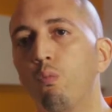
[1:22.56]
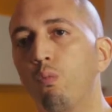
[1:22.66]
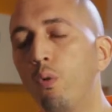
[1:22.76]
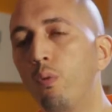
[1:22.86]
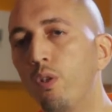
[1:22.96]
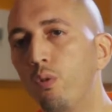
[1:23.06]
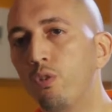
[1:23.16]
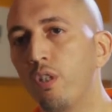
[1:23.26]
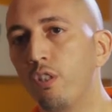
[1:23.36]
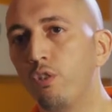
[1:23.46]
What we
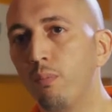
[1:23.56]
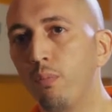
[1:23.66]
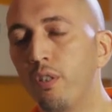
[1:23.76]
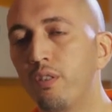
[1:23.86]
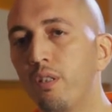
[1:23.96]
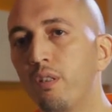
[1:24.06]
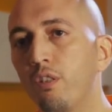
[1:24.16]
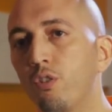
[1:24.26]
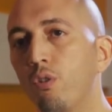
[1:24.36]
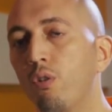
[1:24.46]
use at the Dream Body Center
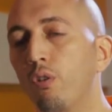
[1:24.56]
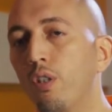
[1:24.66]
is called